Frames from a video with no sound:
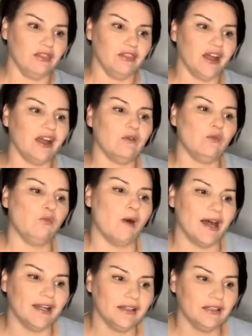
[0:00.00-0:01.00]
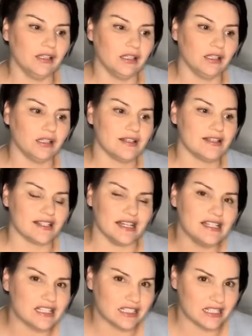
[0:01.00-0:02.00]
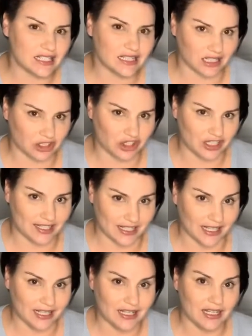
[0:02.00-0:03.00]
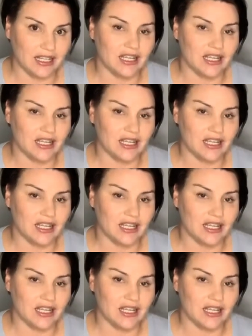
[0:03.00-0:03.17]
that one sentence that she said,